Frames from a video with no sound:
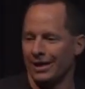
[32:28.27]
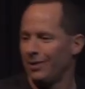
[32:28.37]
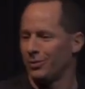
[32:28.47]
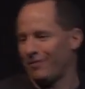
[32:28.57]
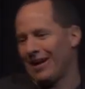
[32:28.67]

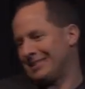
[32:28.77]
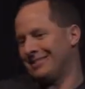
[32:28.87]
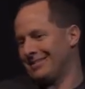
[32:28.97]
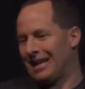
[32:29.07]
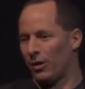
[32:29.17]
when the fact is
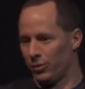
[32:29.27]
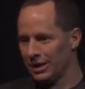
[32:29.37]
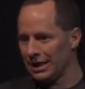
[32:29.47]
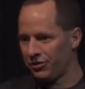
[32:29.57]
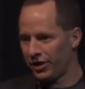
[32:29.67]
that's not
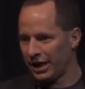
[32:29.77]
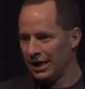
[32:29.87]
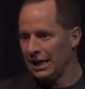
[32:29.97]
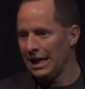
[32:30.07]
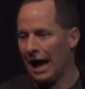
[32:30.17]
realistic.
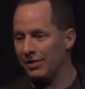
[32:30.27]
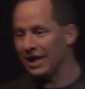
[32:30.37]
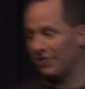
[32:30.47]
And then on